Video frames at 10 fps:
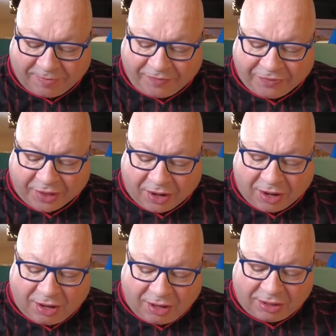Yeah.
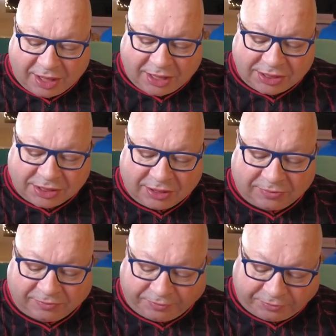All nice
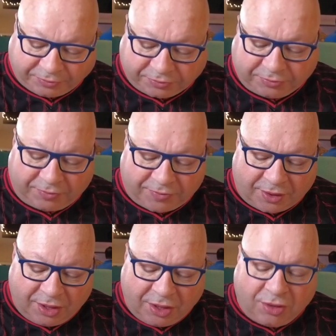
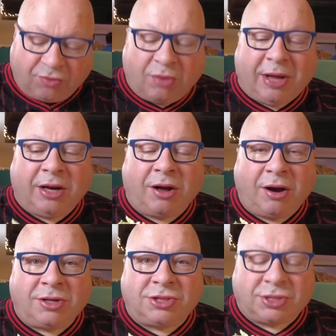romaine
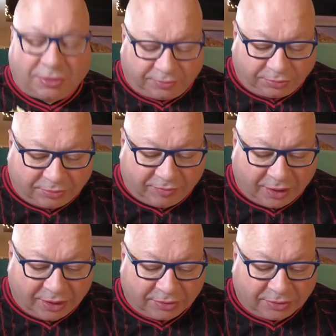hearts. Cool.